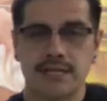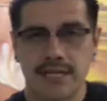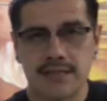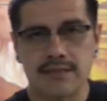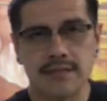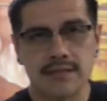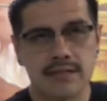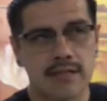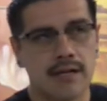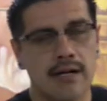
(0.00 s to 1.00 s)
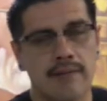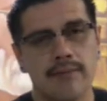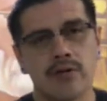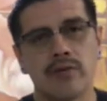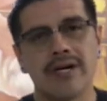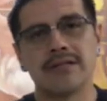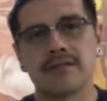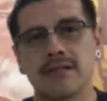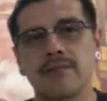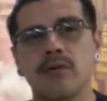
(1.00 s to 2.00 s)
Texas, uh, but
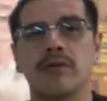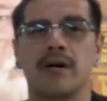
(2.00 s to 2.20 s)
raised in Boyle